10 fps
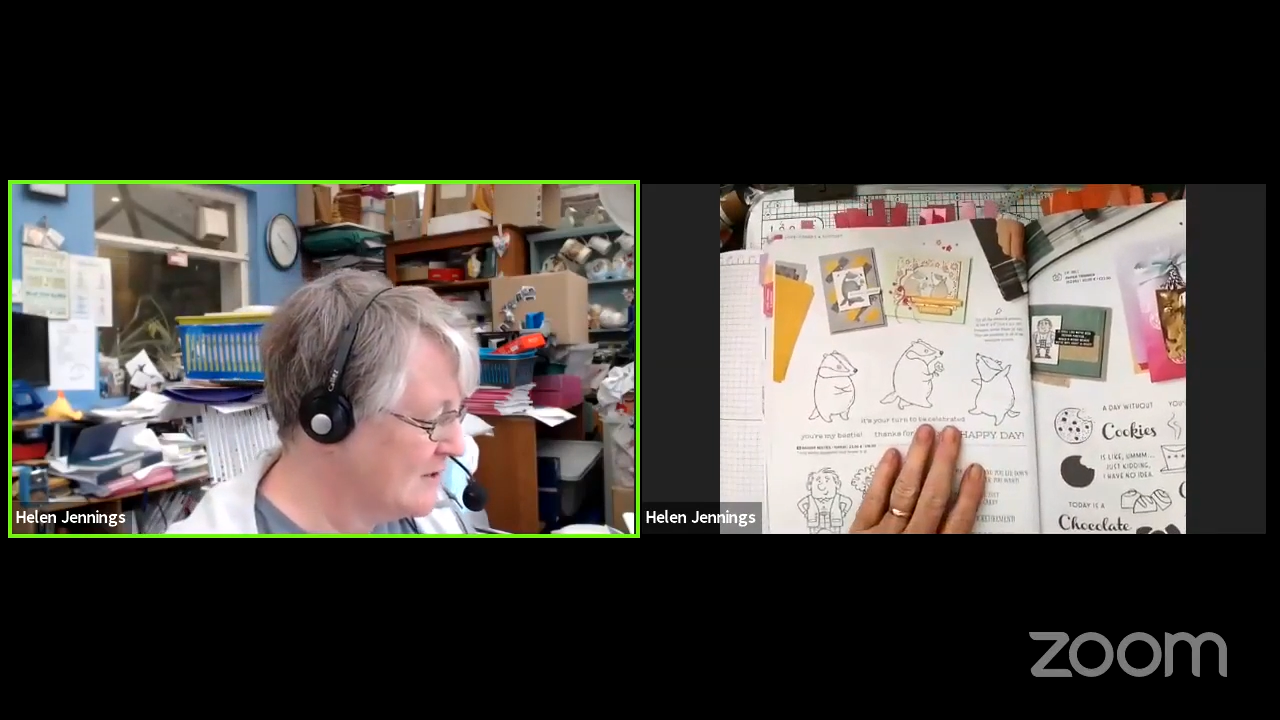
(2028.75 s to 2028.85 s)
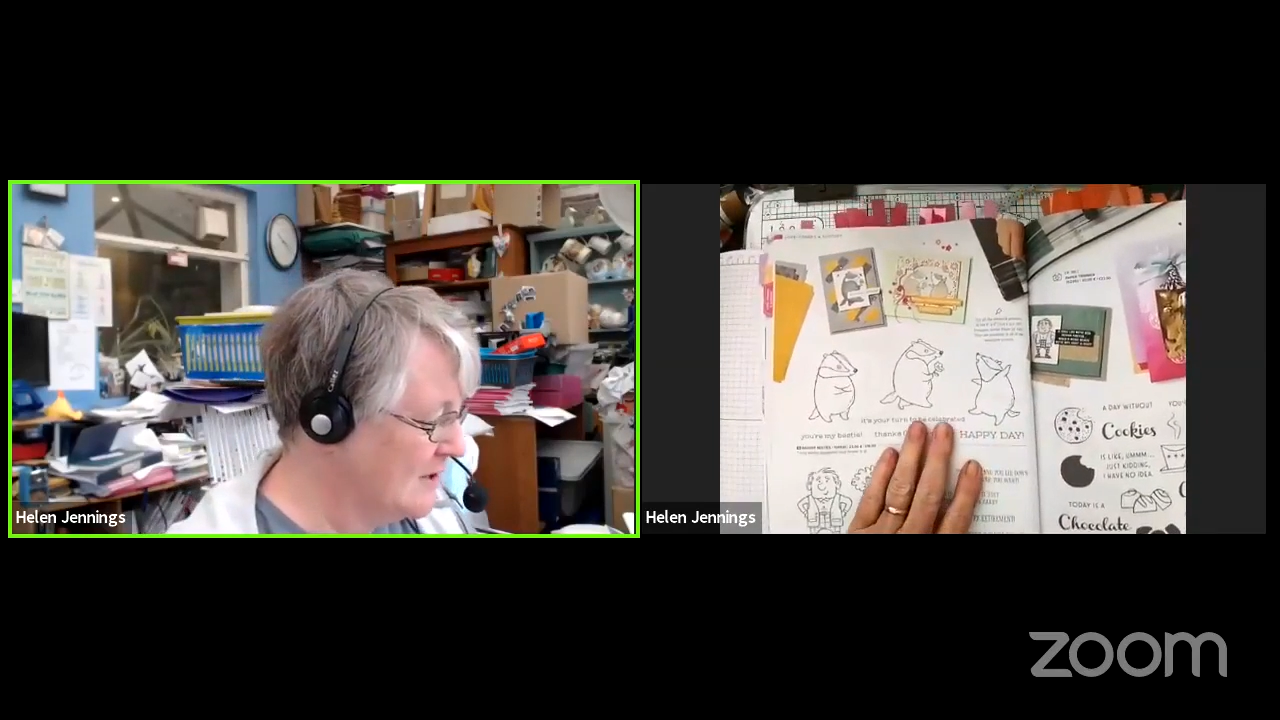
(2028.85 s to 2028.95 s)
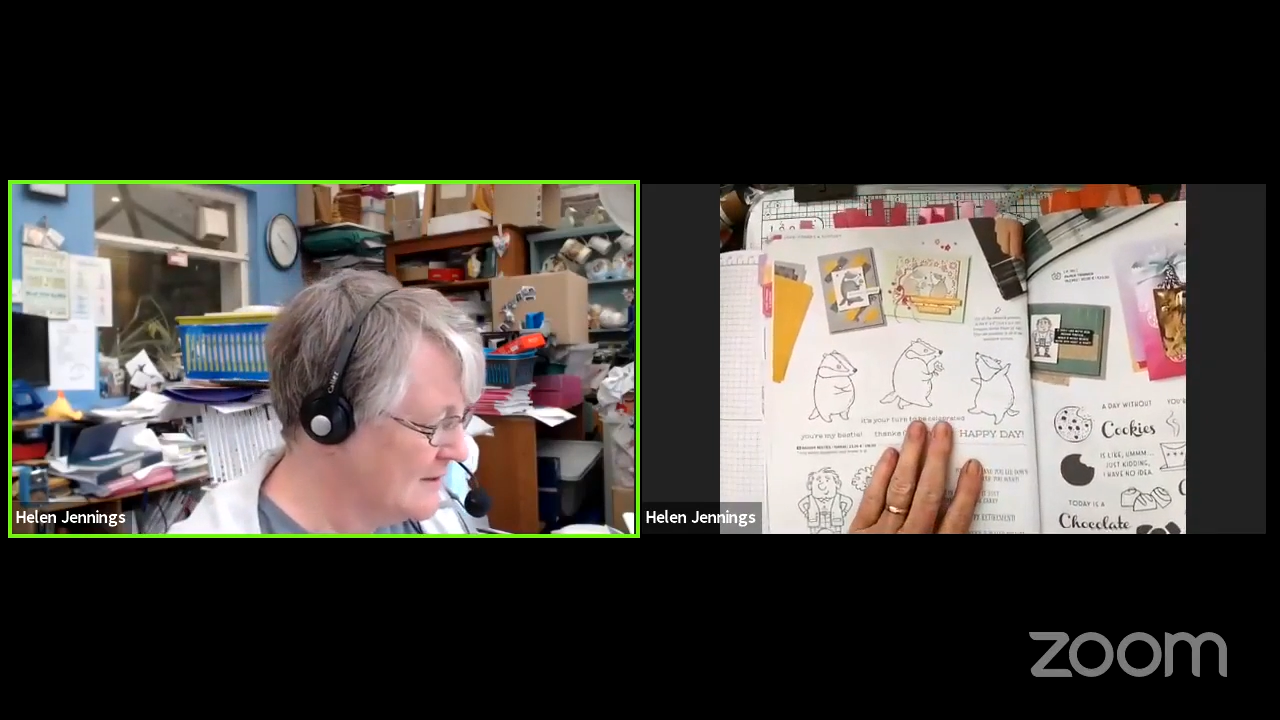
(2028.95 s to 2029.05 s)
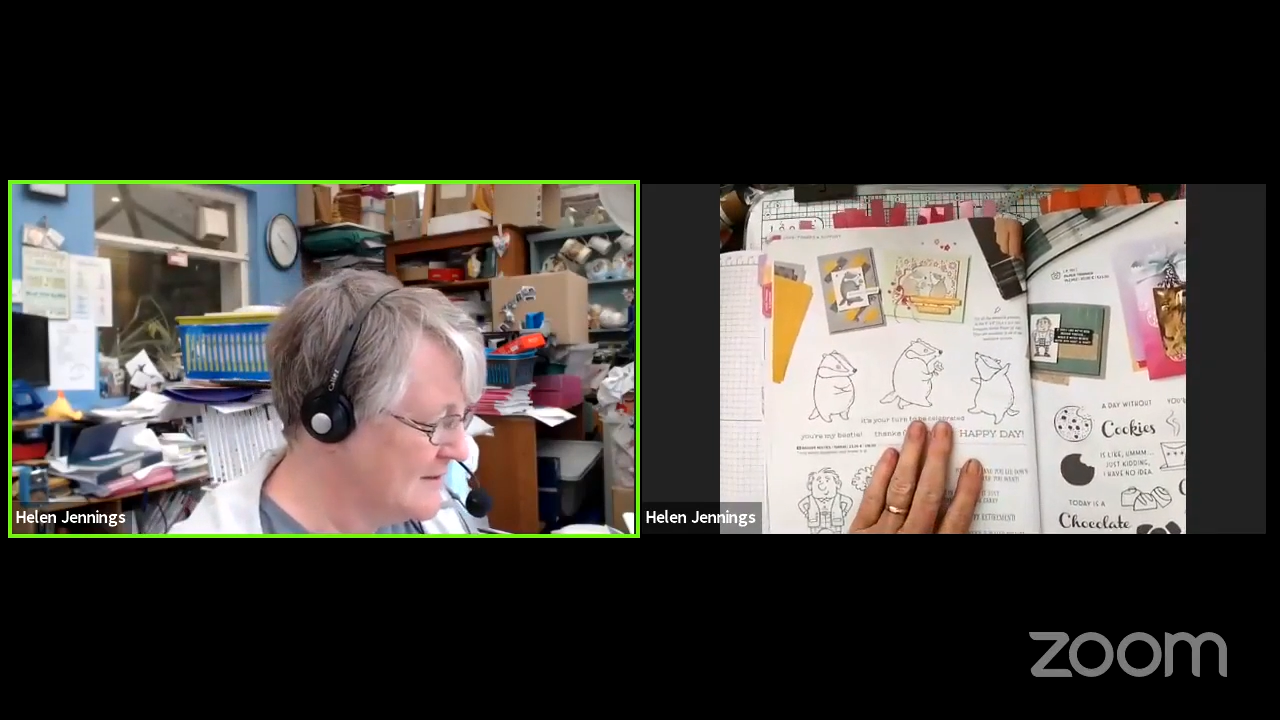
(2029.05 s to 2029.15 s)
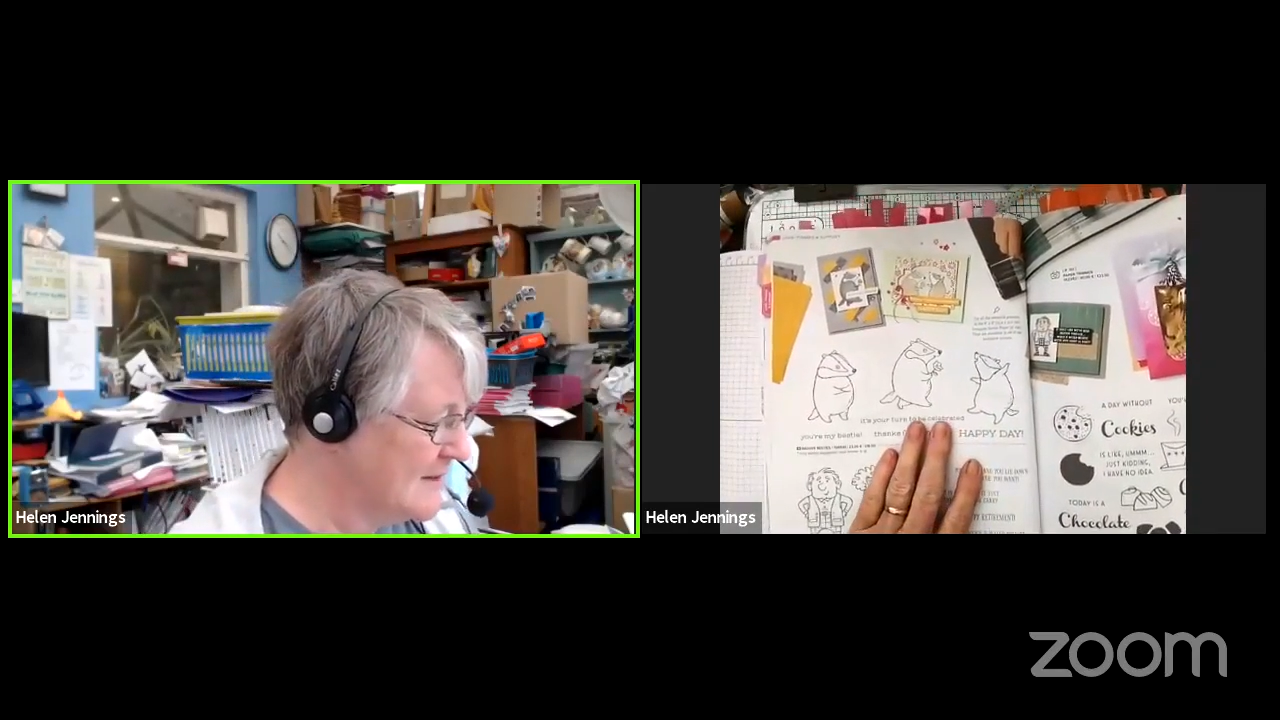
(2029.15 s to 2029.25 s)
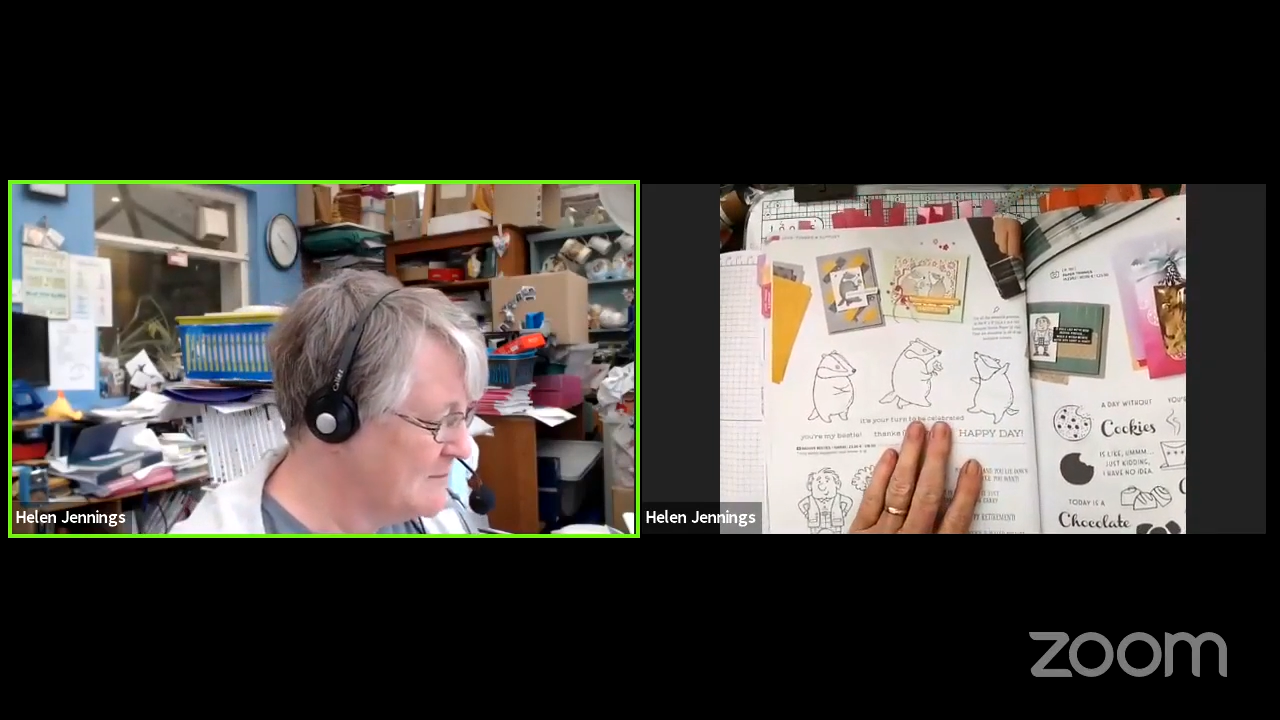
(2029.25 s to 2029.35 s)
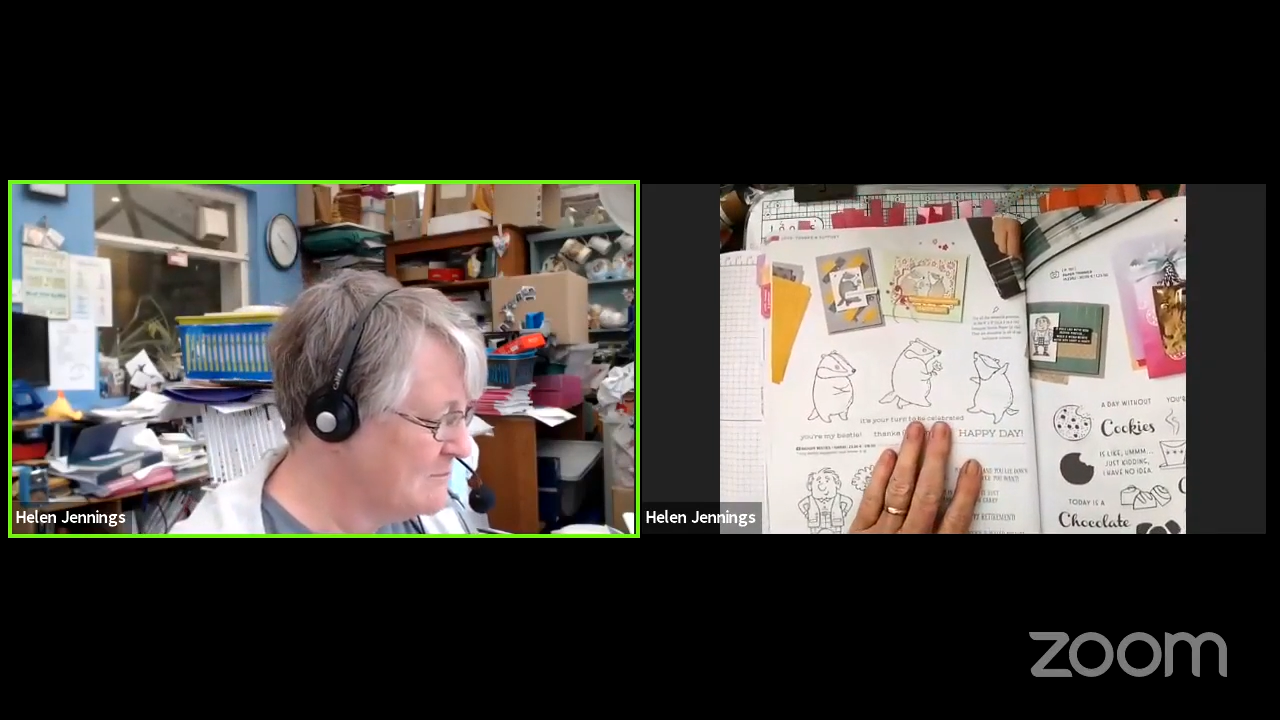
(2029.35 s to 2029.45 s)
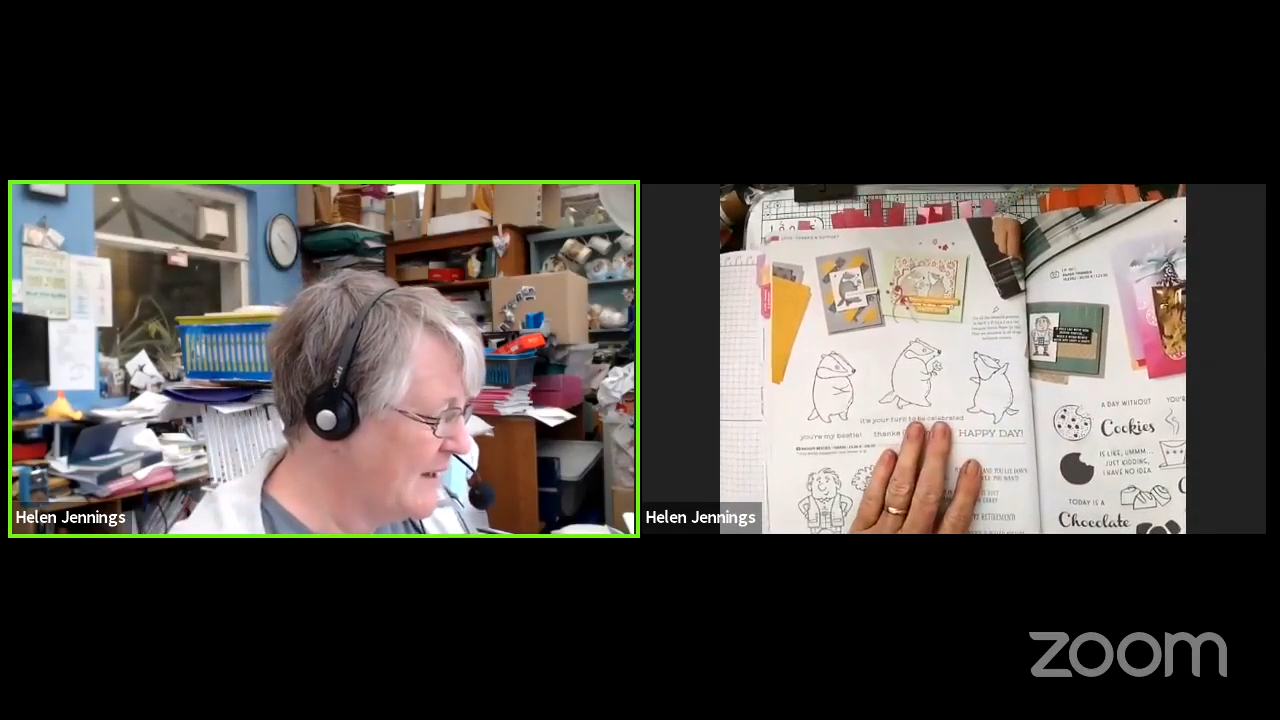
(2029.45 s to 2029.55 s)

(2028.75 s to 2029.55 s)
dancing